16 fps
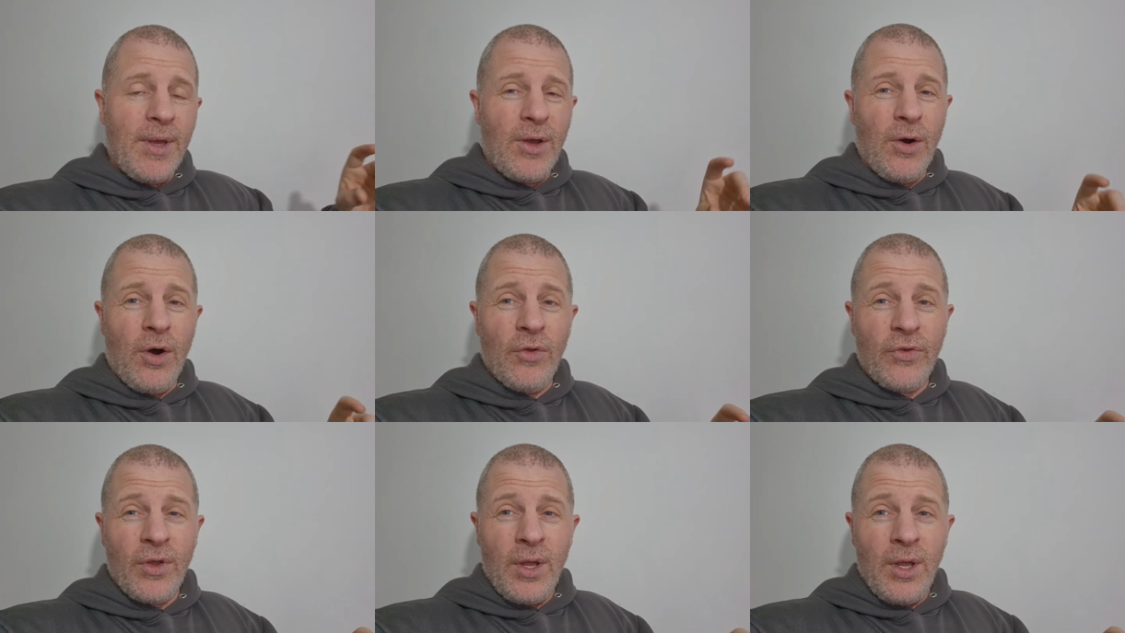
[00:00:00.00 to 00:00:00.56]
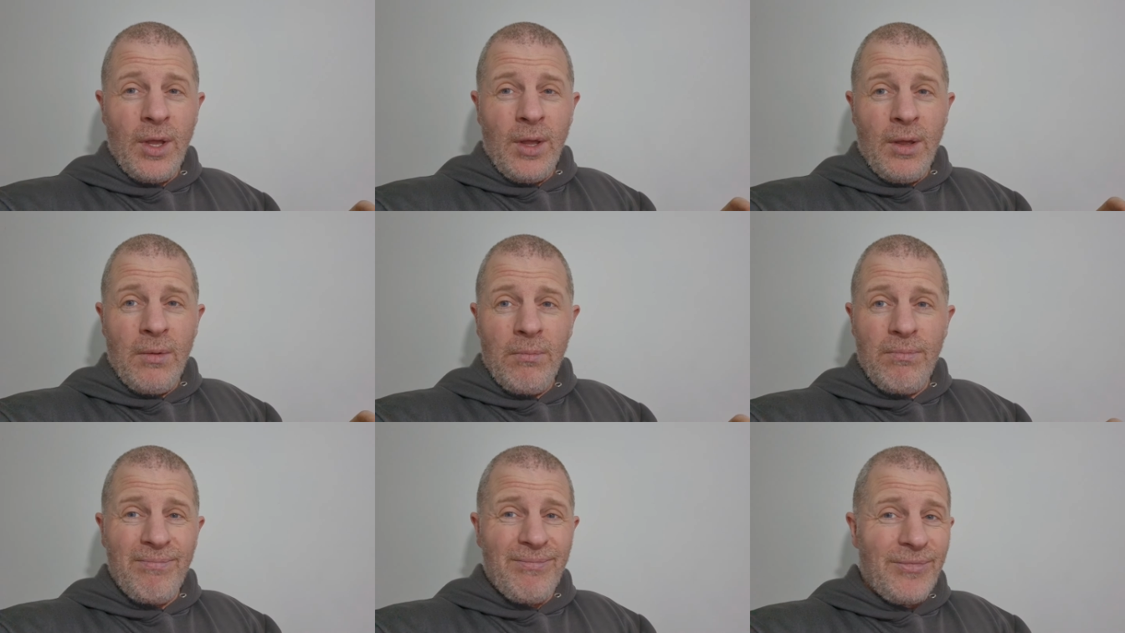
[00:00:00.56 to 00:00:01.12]
because
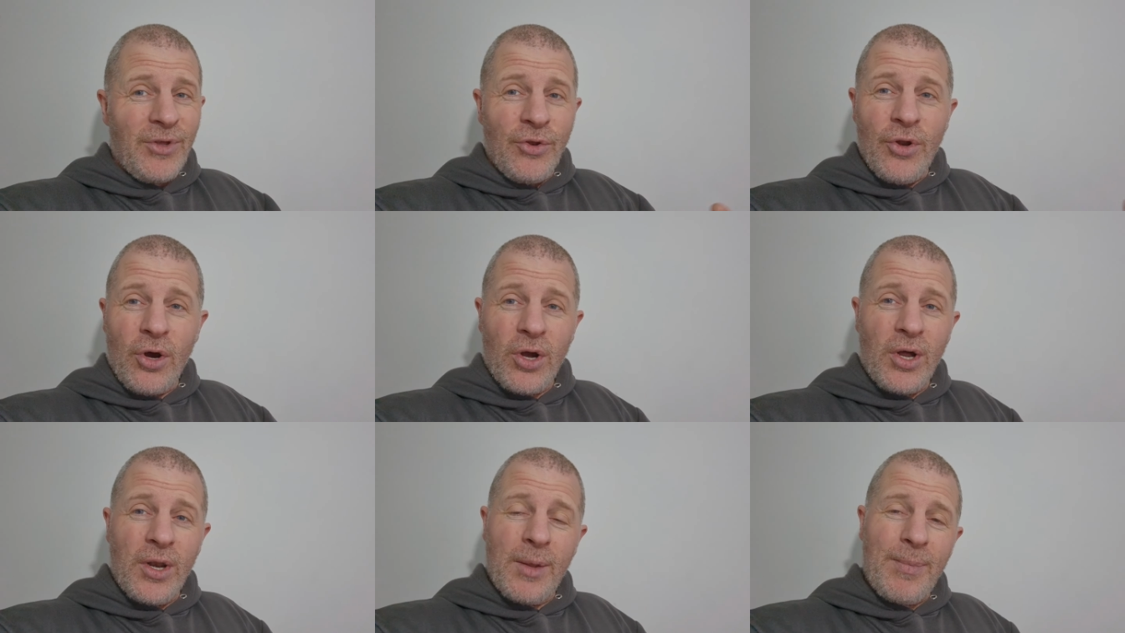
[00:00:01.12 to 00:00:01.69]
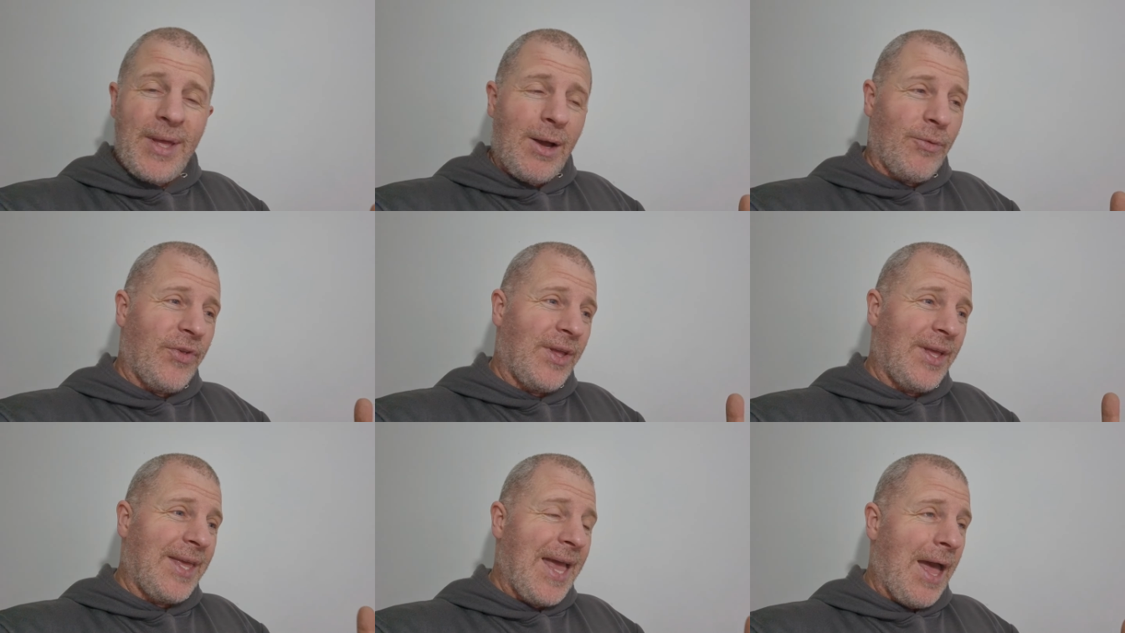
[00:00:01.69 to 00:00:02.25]
you're not going to be able
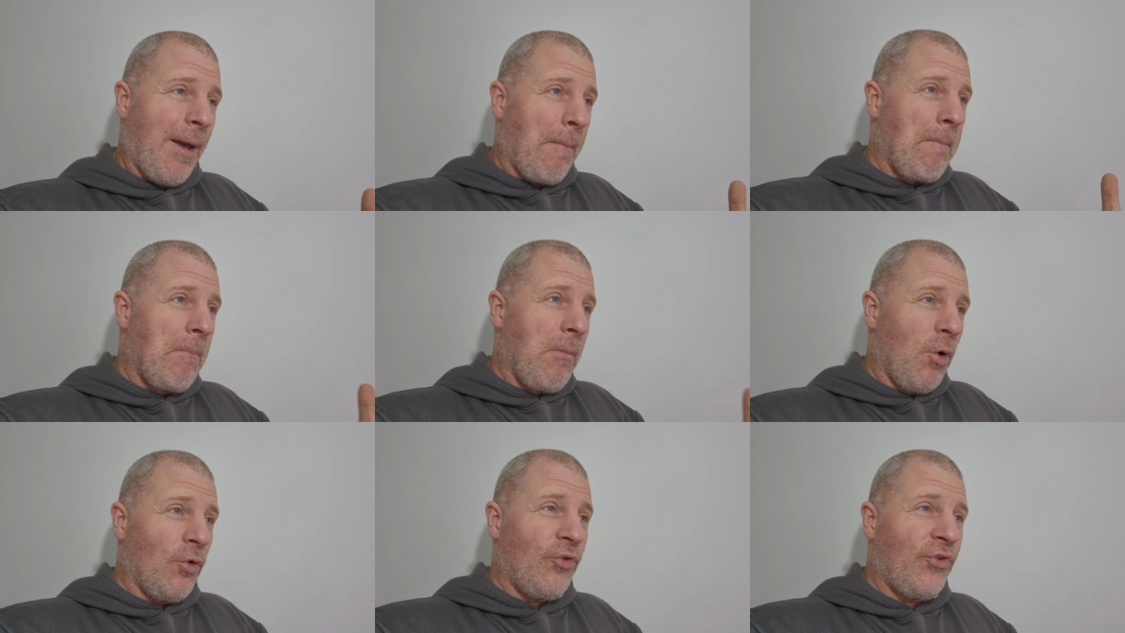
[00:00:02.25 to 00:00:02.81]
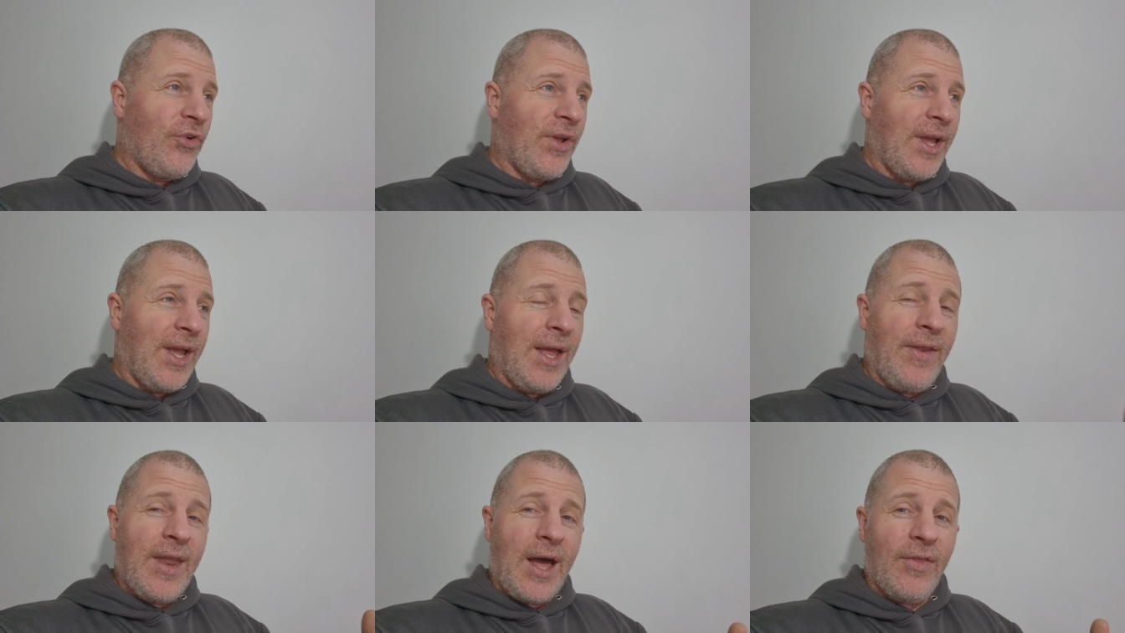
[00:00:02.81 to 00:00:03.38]
to get much
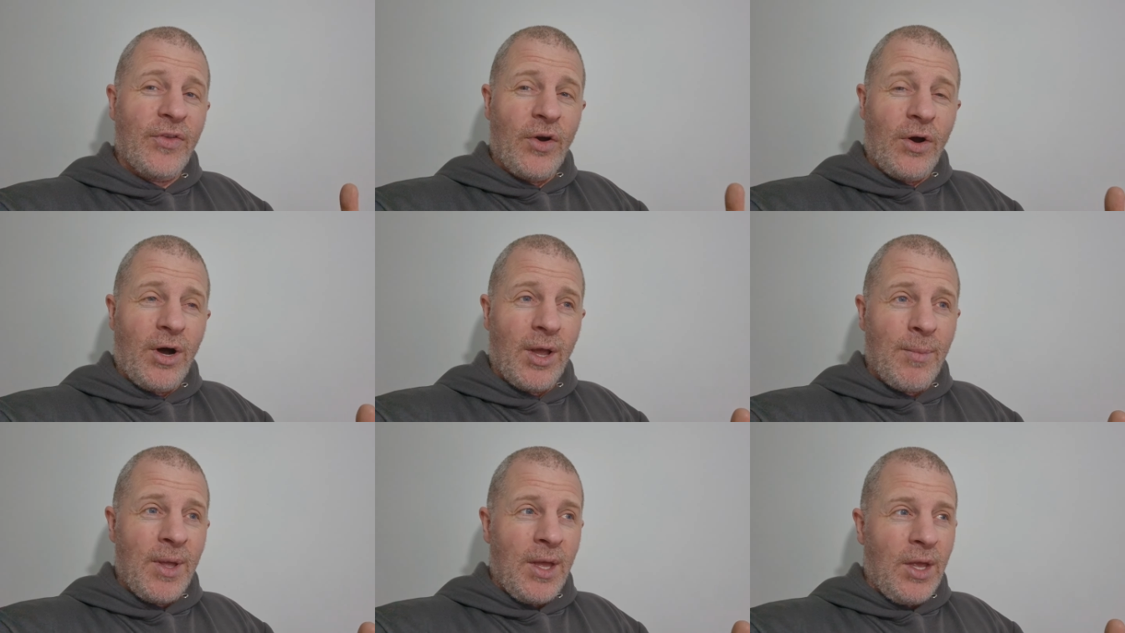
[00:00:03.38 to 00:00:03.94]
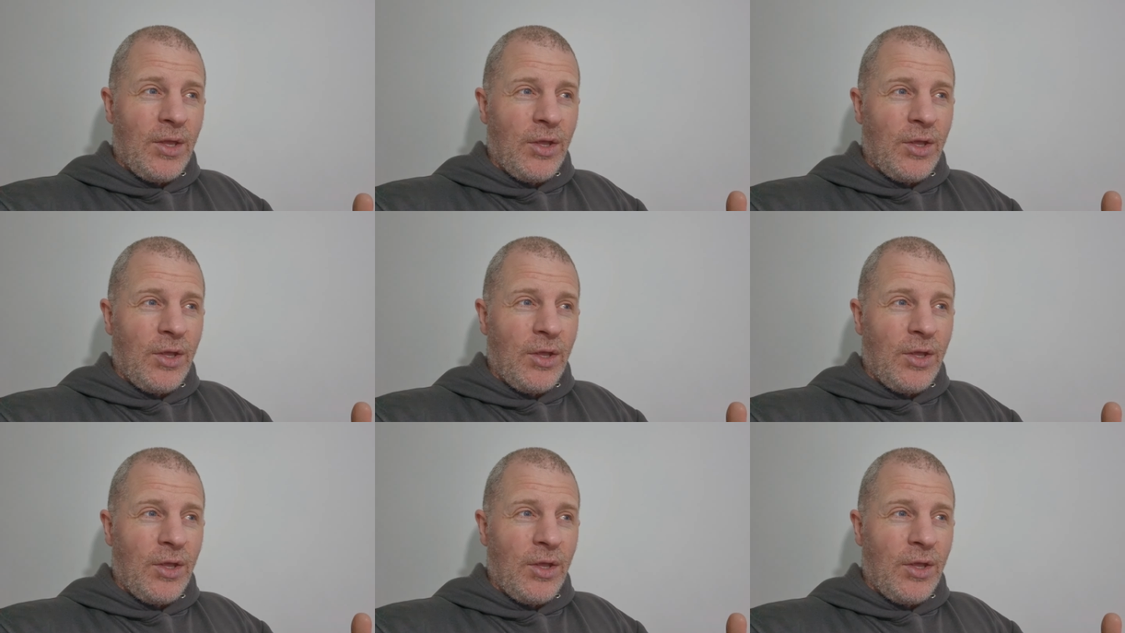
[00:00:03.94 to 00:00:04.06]
in that time.